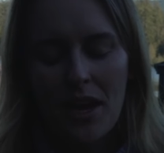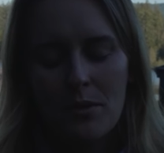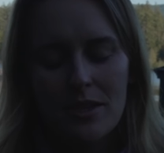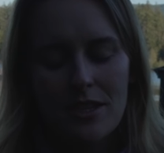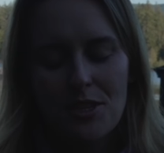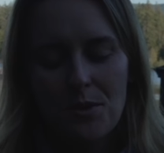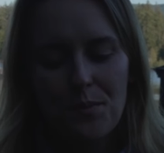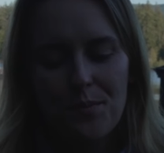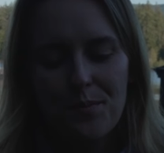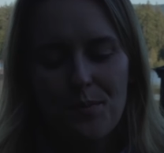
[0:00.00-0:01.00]
it was such a
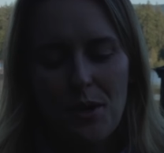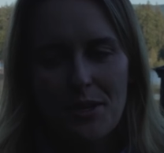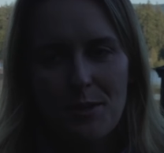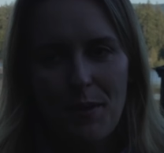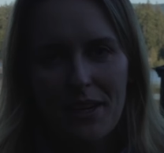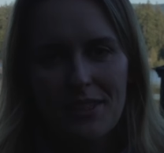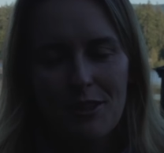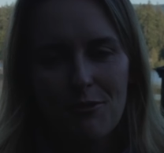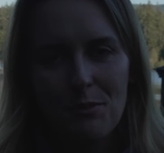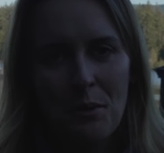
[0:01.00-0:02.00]

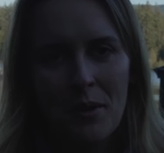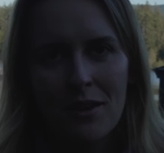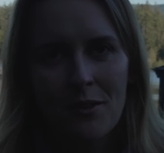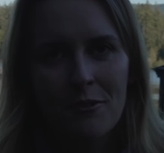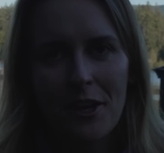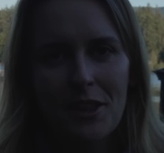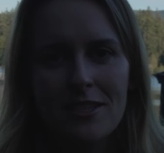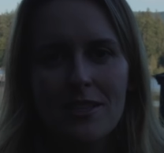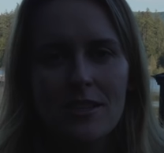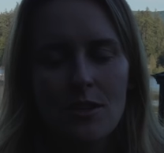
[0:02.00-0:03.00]
perspective moment of like,
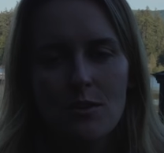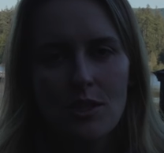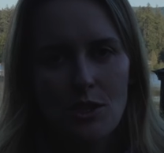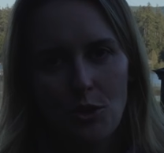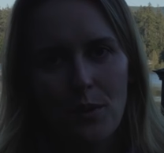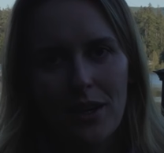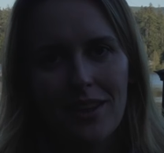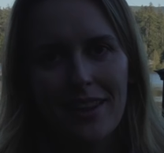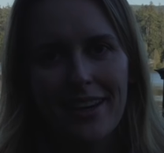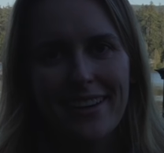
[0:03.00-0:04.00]
this is so
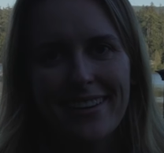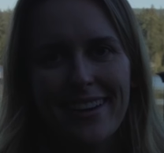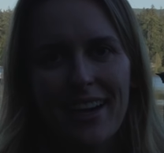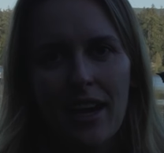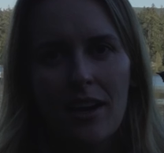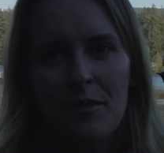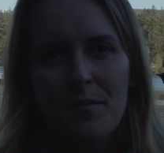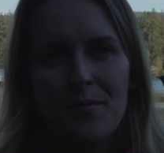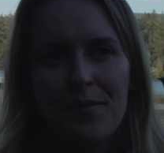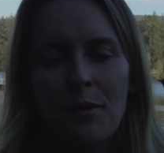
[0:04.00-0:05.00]
stupid. Like,
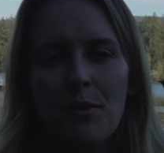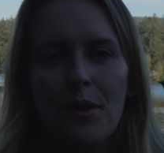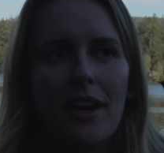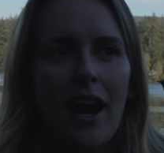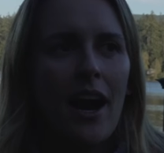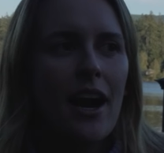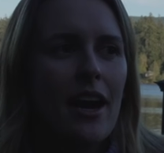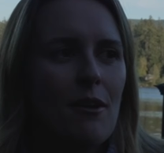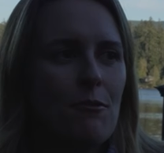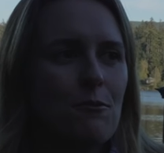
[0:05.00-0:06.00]
number one,
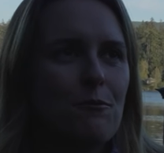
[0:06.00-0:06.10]
I've